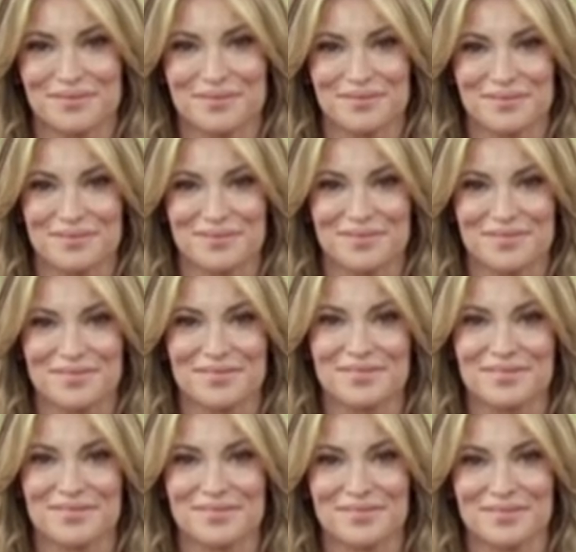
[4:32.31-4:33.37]

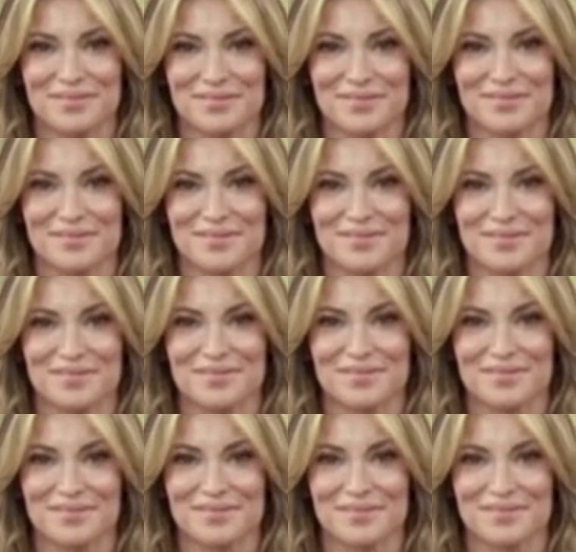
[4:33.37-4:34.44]

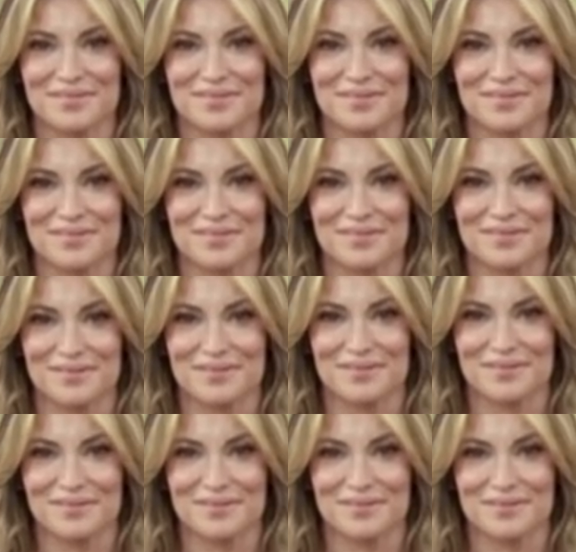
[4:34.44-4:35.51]

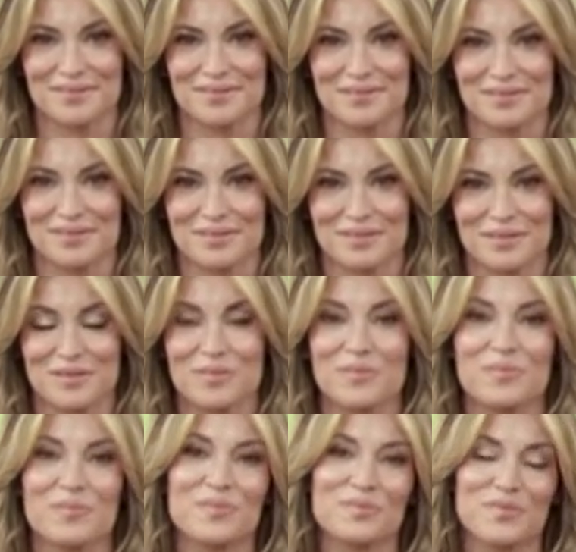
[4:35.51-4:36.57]

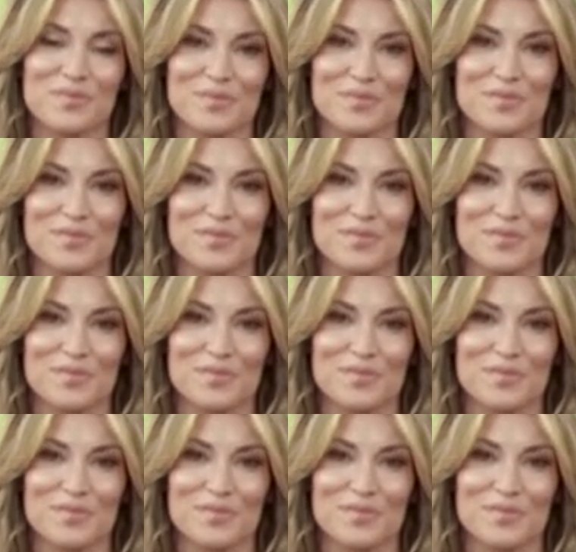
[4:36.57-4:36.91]
(silent)